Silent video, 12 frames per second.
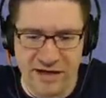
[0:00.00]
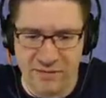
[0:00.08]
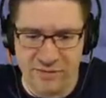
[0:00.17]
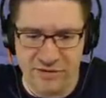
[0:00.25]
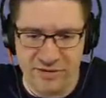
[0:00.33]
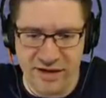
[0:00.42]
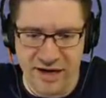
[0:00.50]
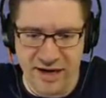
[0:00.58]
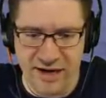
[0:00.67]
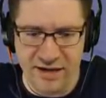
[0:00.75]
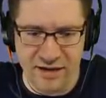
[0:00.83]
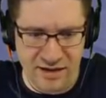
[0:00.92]
number
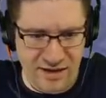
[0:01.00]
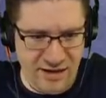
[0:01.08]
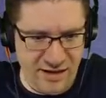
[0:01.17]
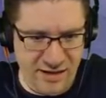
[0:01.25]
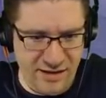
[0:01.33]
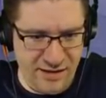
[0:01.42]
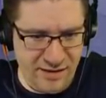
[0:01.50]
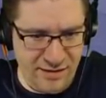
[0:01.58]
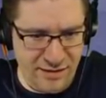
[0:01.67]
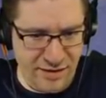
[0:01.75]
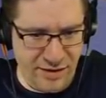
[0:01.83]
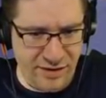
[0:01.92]
9.
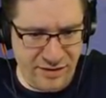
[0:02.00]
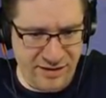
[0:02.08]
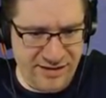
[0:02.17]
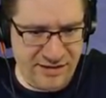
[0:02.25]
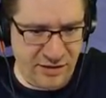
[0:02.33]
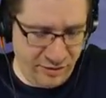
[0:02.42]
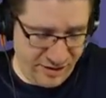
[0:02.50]
This code